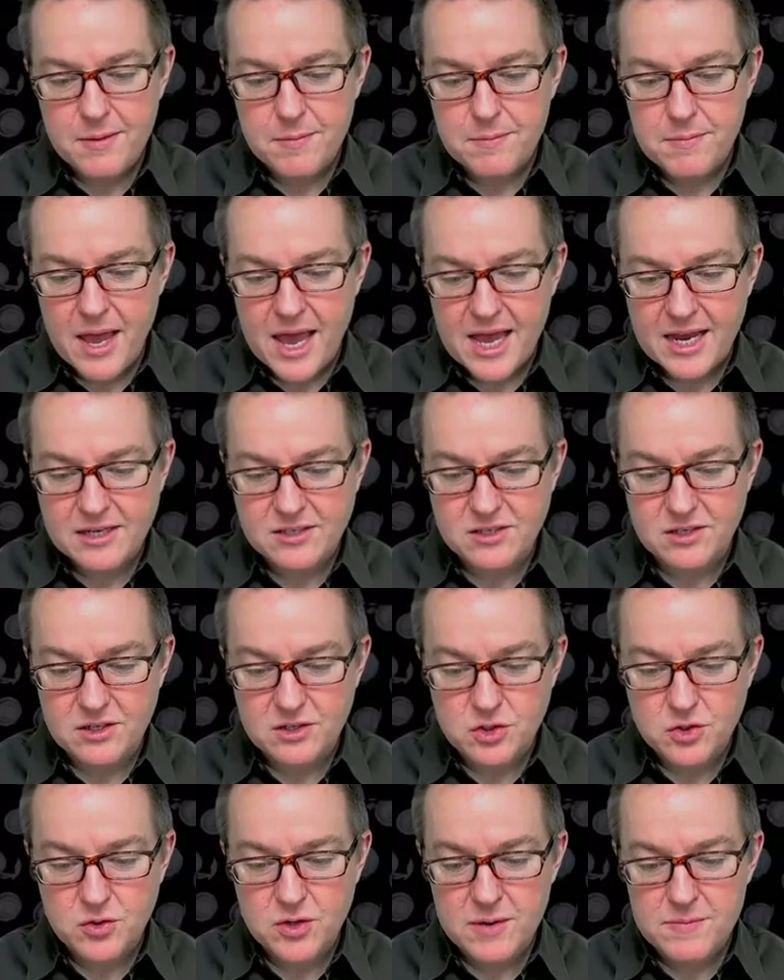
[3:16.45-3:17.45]
Max on a
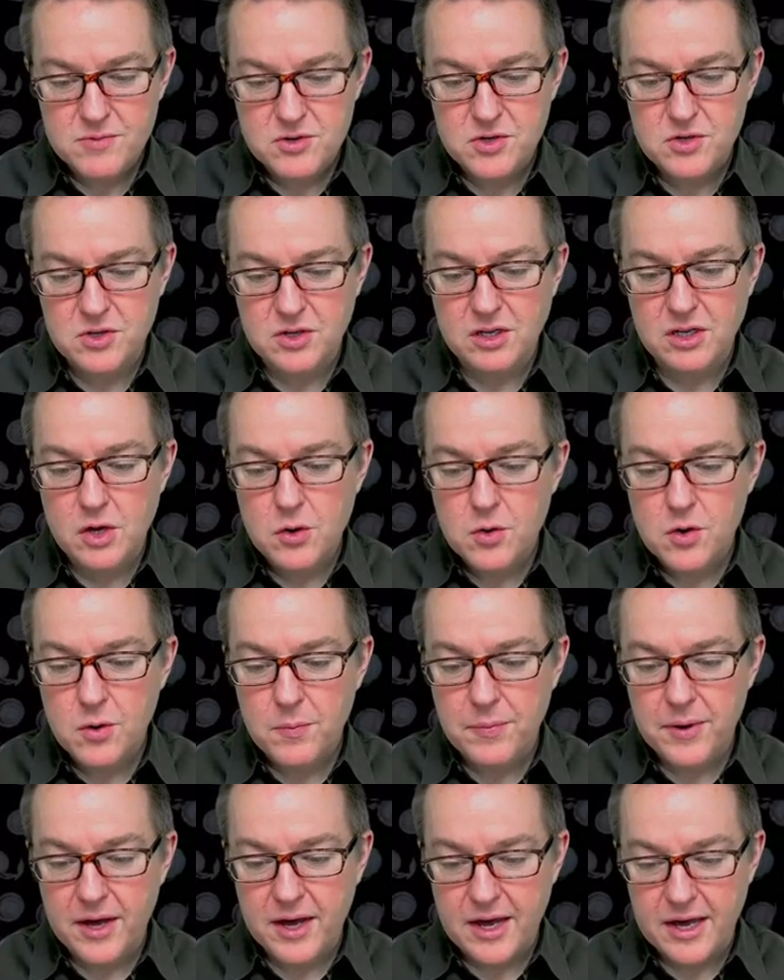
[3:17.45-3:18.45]
trip to the local
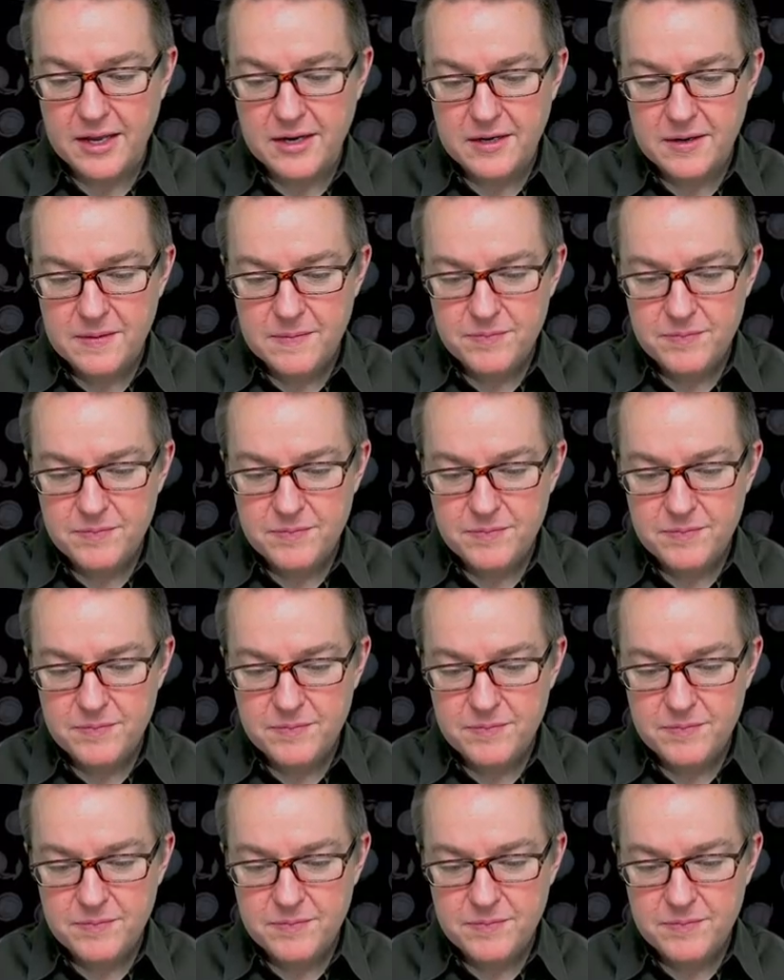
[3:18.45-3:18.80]
pond.